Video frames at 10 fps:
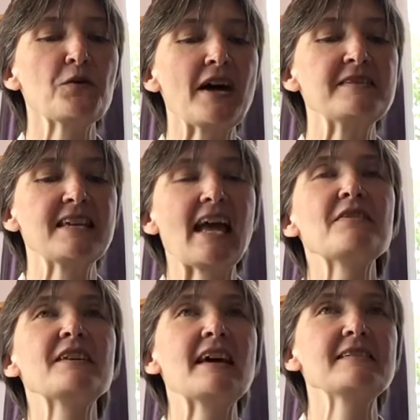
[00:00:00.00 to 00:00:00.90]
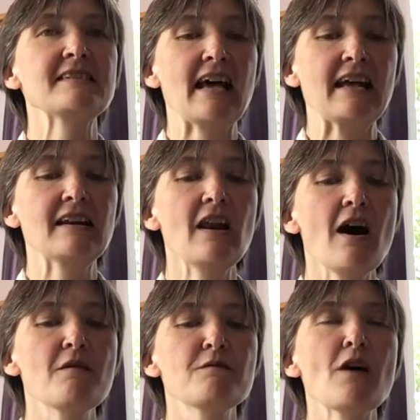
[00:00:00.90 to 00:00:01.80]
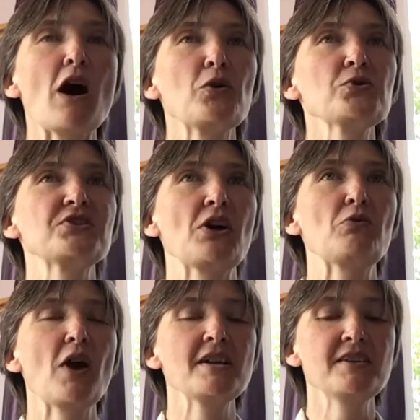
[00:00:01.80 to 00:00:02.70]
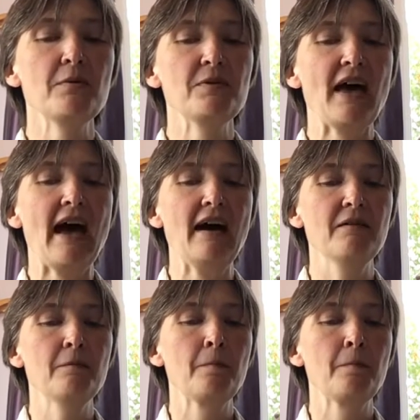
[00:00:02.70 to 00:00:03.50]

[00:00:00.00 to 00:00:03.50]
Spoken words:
that togetherness and love are also right up there.